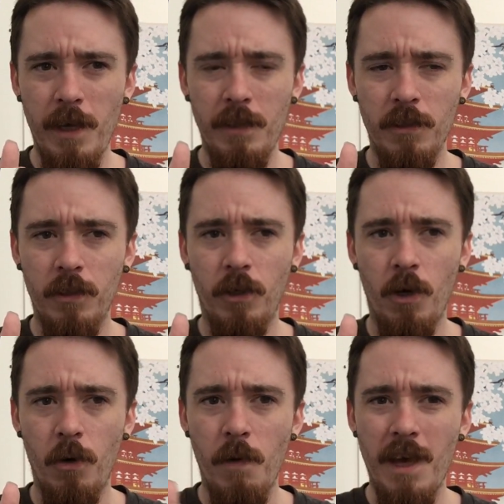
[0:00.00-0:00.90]
into the
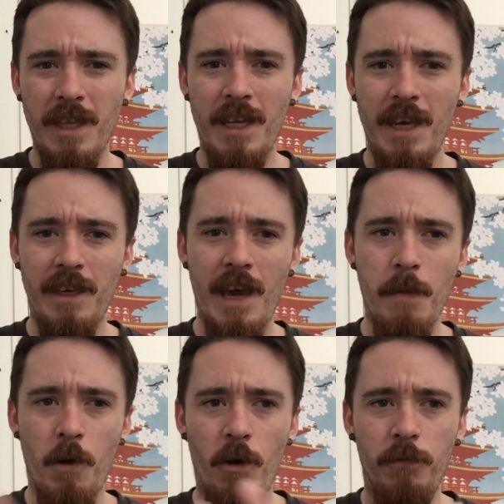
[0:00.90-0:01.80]
goal and then it
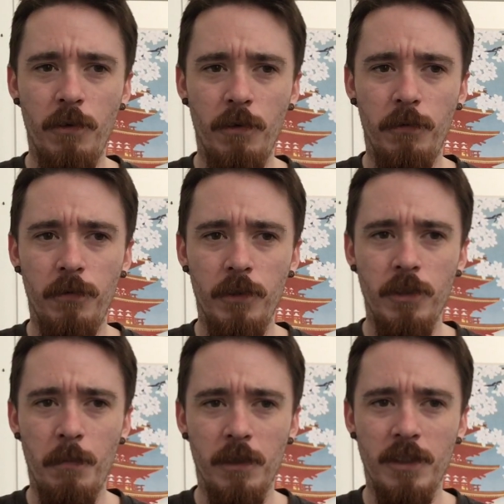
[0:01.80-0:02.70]
came off of
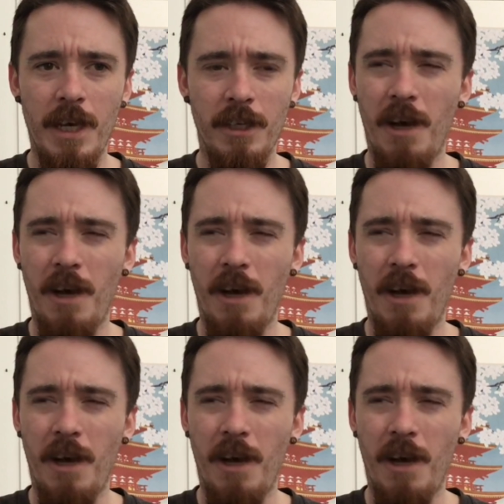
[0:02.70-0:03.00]
someone's hand.